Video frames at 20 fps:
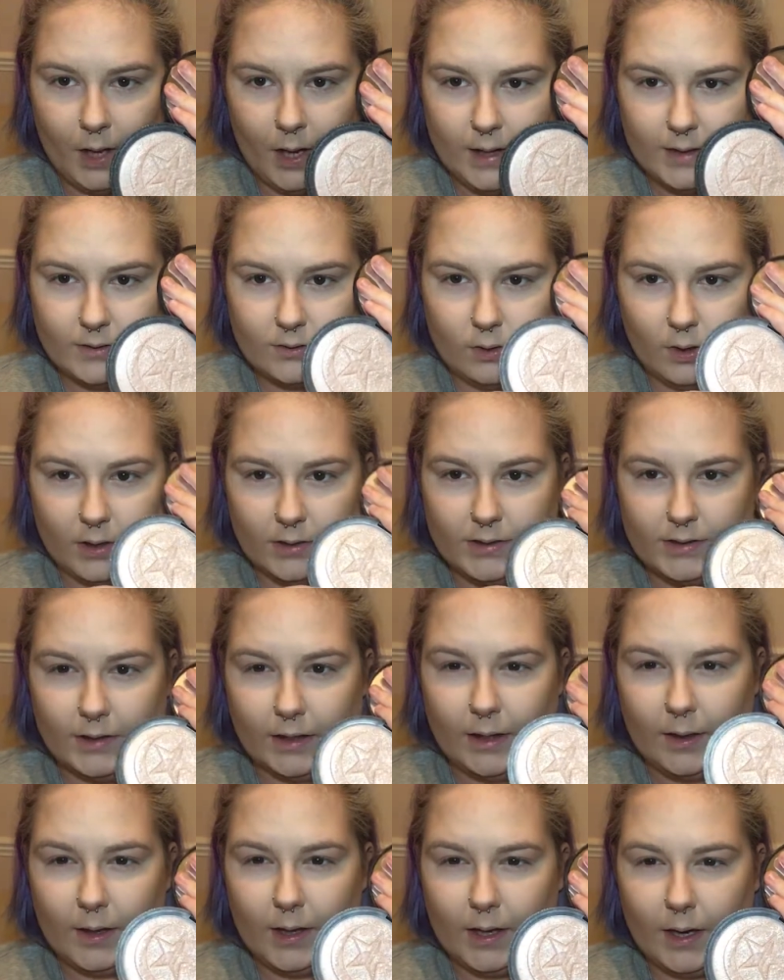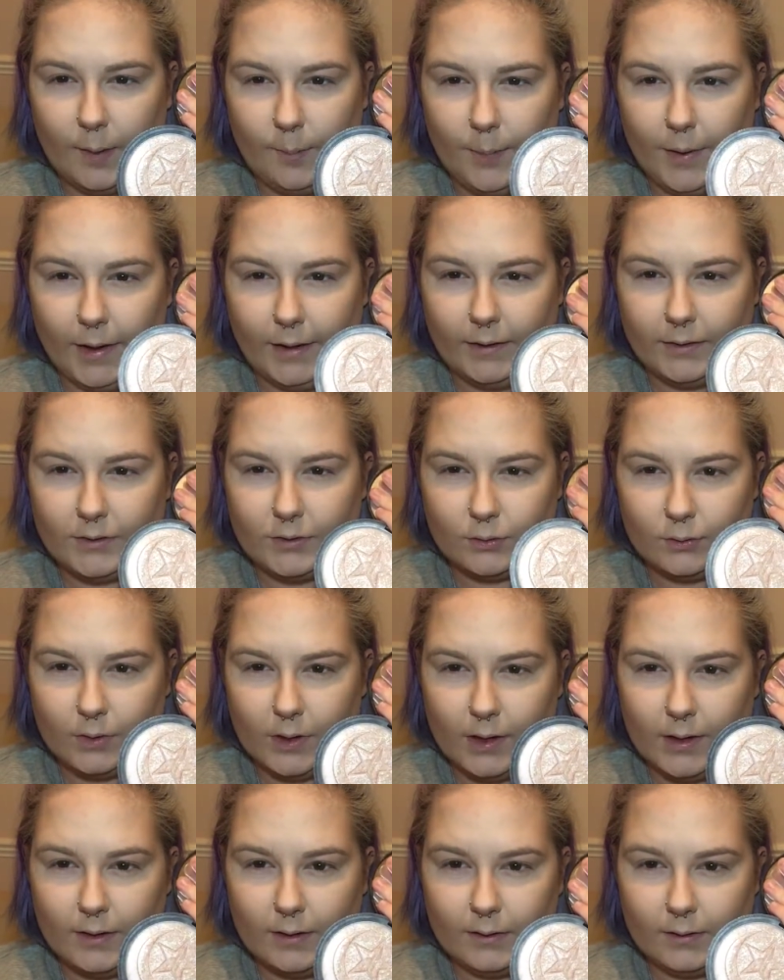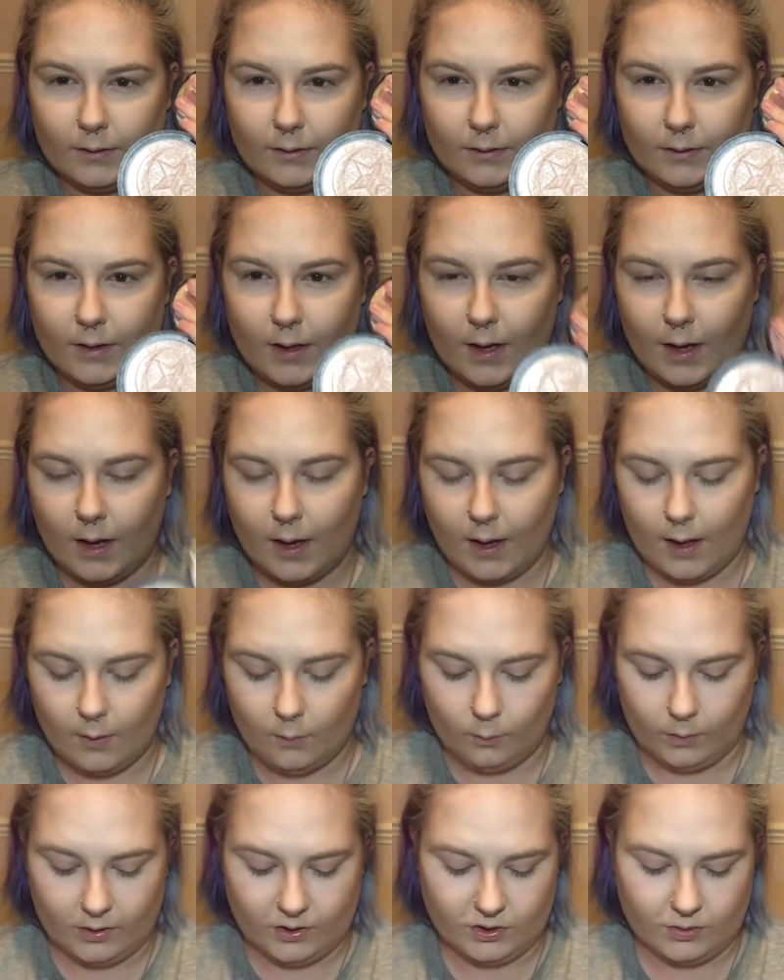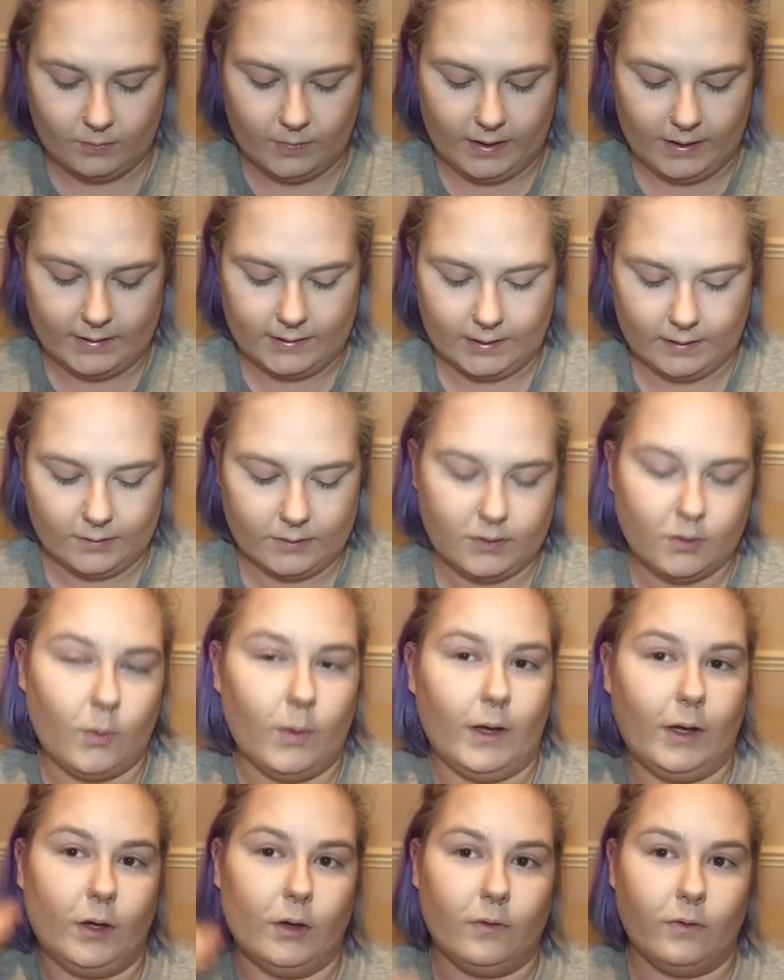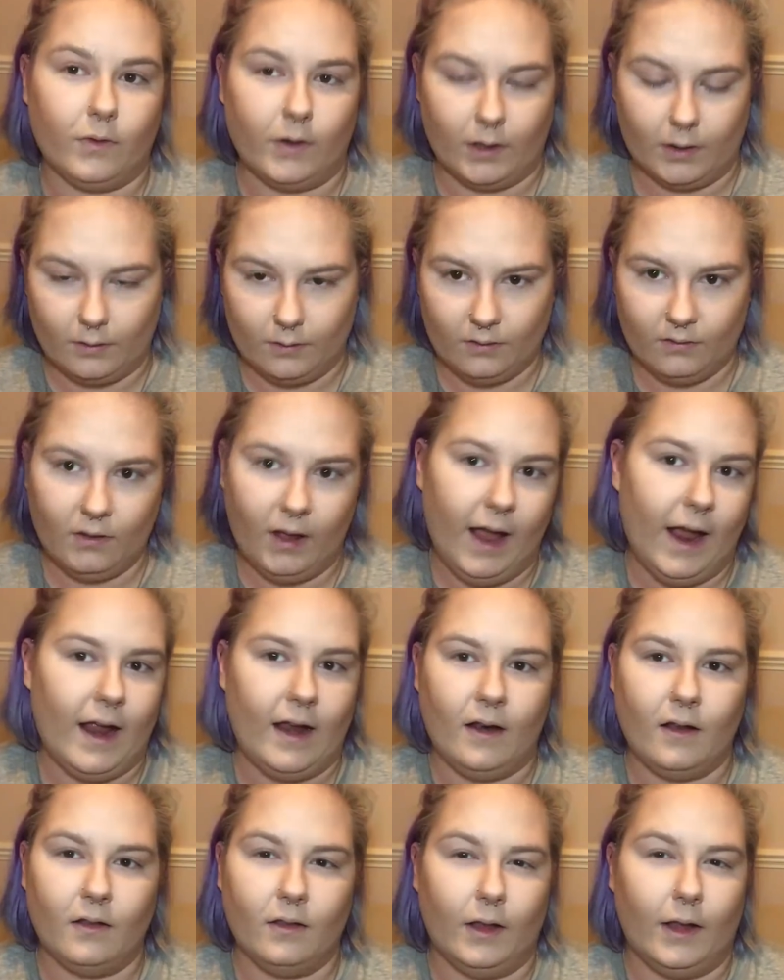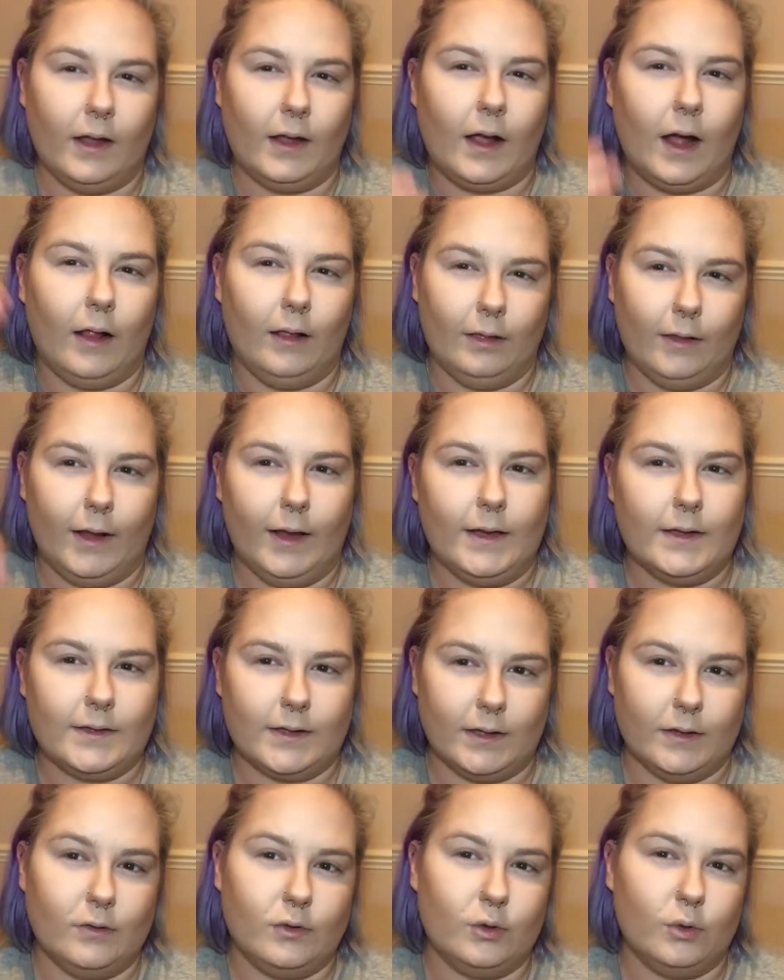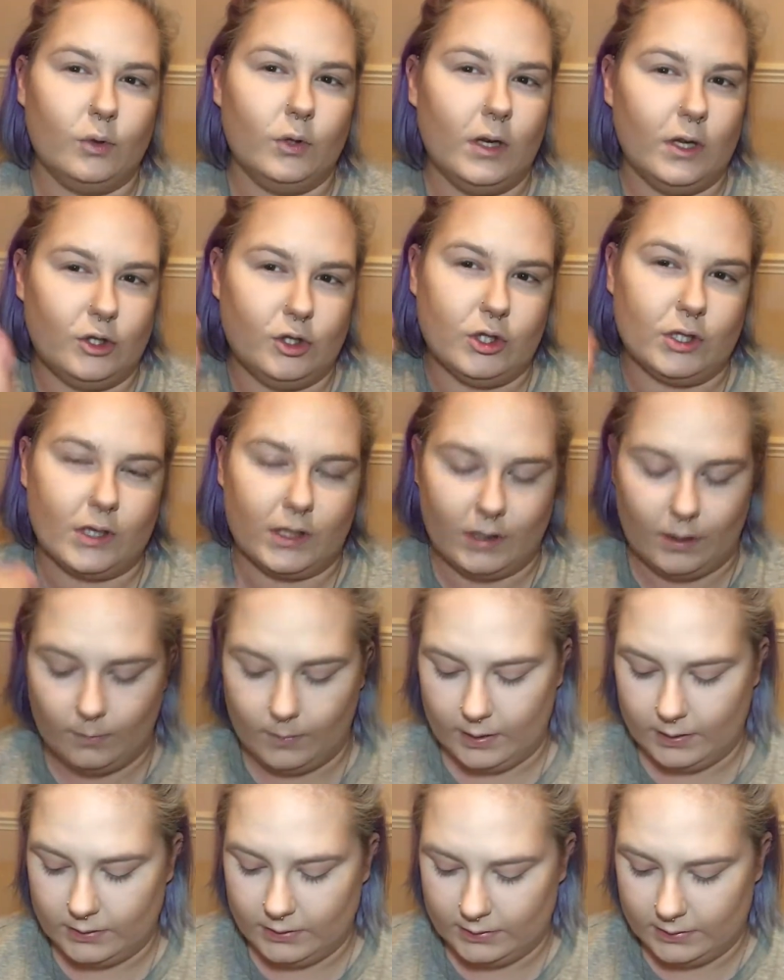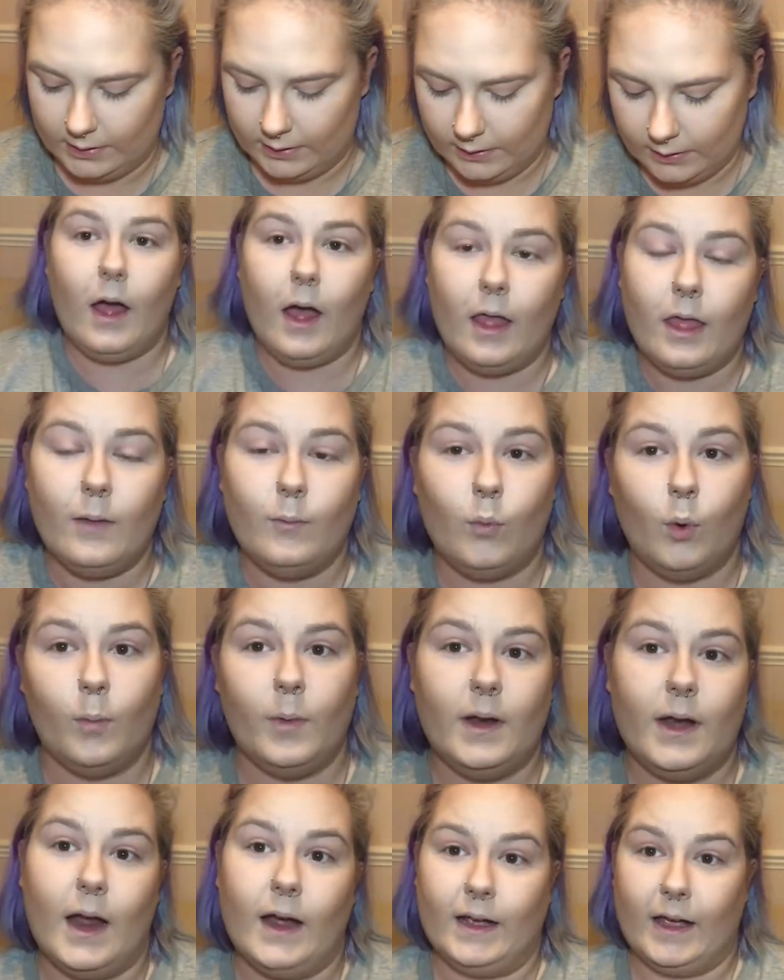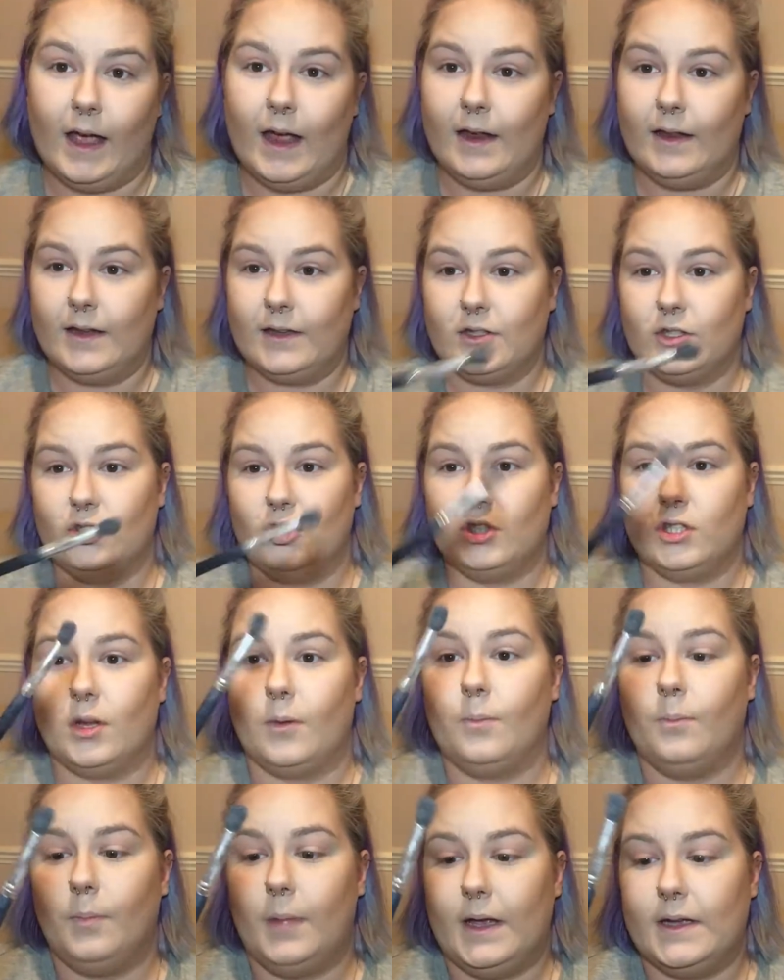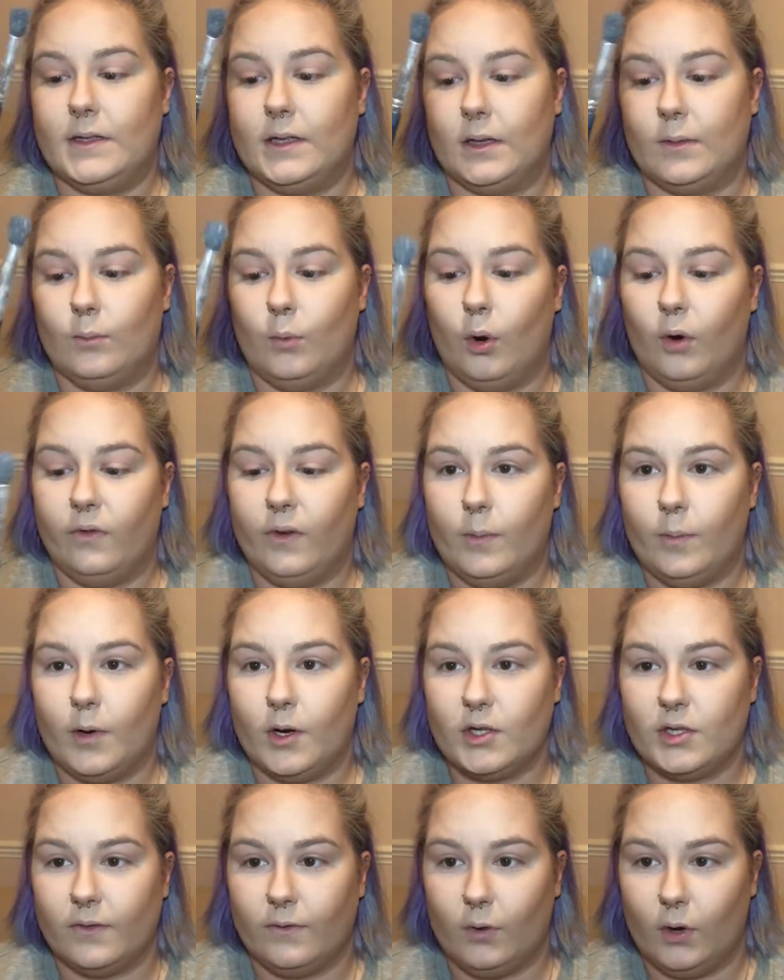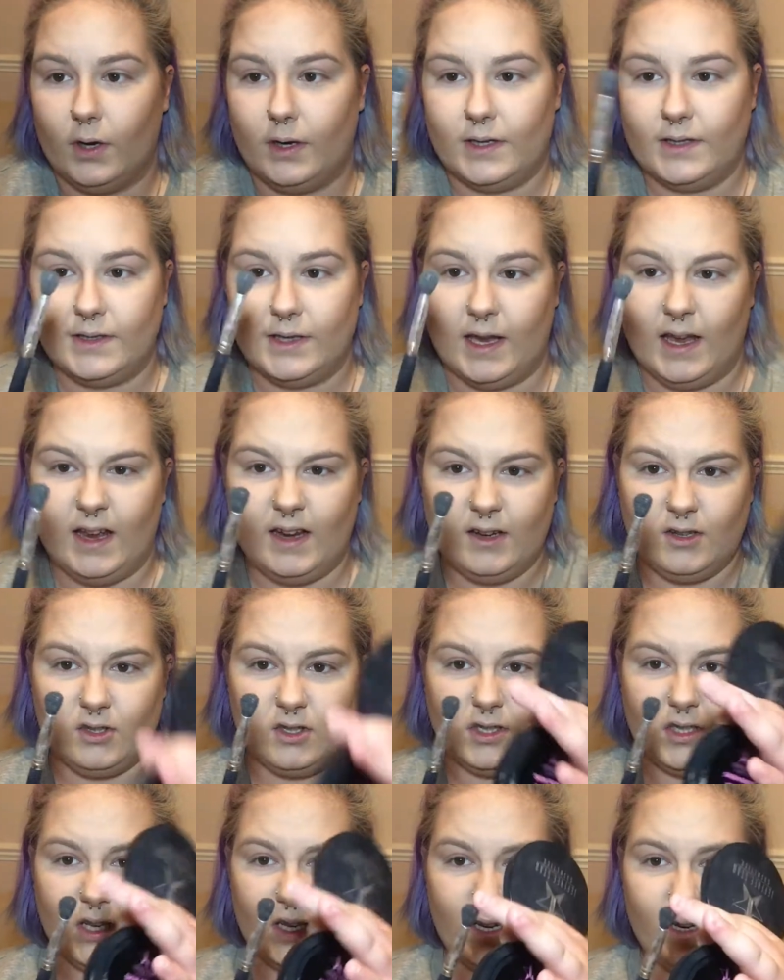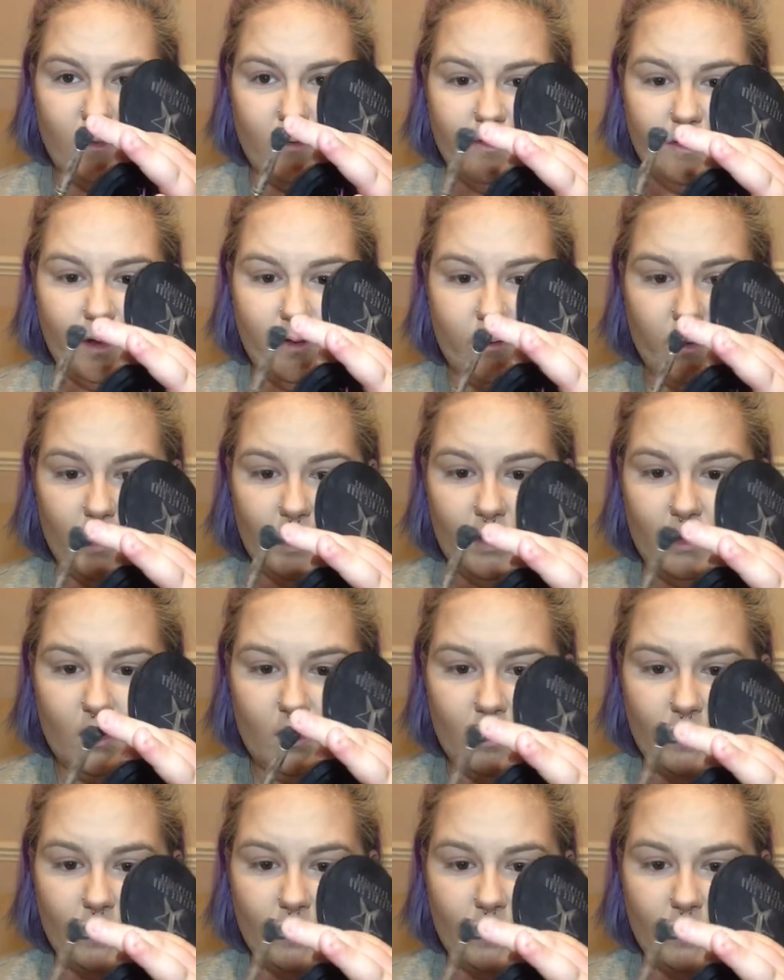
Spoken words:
it's got a slight kind of pink tone in it, which makes it quite good for you. It like a light skin tone, it just kind of merges in. At the moment, again, this is just a basic Morphe brush I've got in a set, and it's just a kind of fluffy